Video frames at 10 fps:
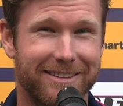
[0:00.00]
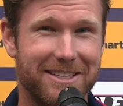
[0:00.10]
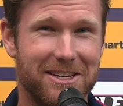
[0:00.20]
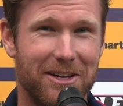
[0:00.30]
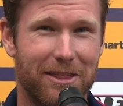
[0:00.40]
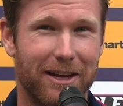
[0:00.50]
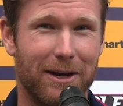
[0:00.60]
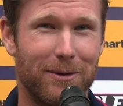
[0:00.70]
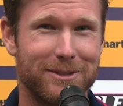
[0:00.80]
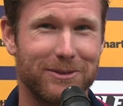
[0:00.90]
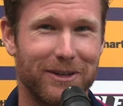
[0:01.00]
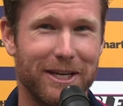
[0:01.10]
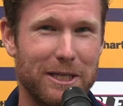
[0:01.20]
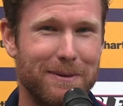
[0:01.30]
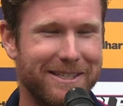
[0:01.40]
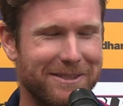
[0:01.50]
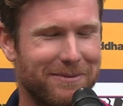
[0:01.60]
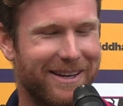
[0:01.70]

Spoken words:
That's the only thing I wasn't really expecting,